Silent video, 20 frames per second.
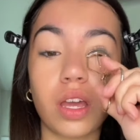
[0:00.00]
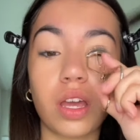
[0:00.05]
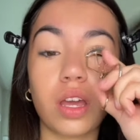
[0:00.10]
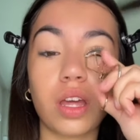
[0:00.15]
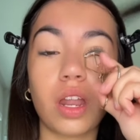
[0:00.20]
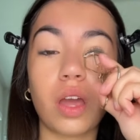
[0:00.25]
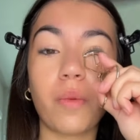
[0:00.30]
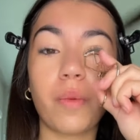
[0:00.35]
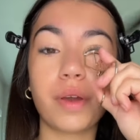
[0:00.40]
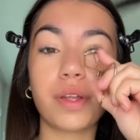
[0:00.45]

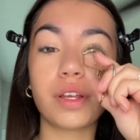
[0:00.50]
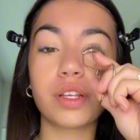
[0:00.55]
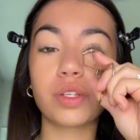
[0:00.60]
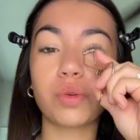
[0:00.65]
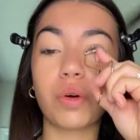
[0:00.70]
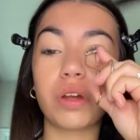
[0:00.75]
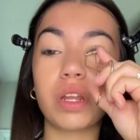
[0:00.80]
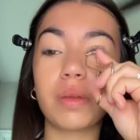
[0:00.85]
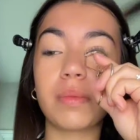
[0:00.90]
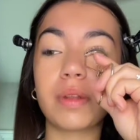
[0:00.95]
And I waited
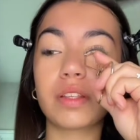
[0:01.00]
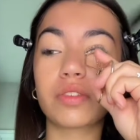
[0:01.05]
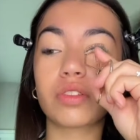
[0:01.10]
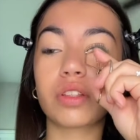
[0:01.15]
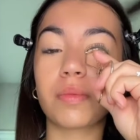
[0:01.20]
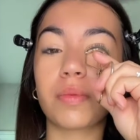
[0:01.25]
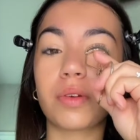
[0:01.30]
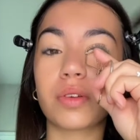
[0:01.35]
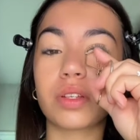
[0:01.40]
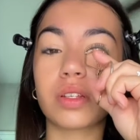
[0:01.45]
20 minutes for
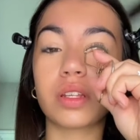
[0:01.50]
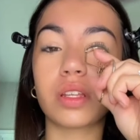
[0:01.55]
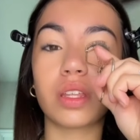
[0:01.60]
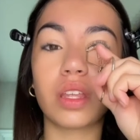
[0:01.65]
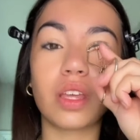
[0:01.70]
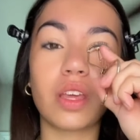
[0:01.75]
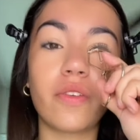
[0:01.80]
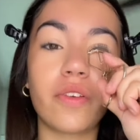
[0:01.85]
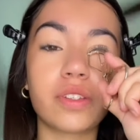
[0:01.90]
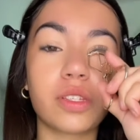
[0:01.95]
the person to
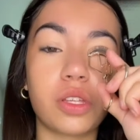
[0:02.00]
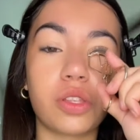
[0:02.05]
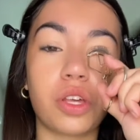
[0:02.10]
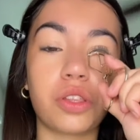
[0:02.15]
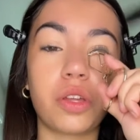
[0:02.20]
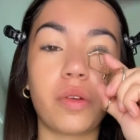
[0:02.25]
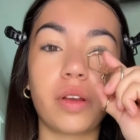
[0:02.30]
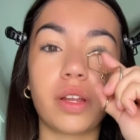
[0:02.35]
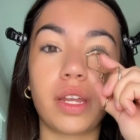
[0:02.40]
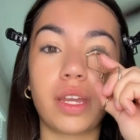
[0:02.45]
leave because I thought
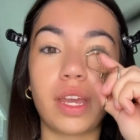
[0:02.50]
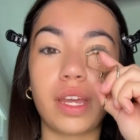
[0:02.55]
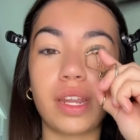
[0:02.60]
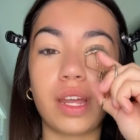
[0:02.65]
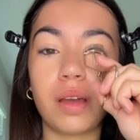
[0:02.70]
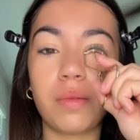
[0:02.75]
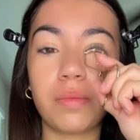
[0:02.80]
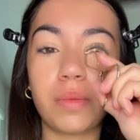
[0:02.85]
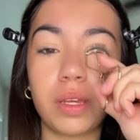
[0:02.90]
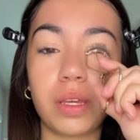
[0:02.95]
they were going to
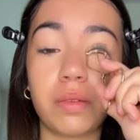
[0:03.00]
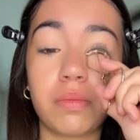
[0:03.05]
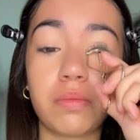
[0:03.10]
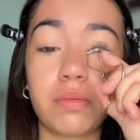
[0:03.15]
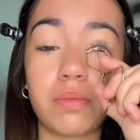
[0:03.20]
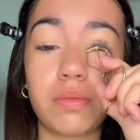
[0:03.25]
kidnap me.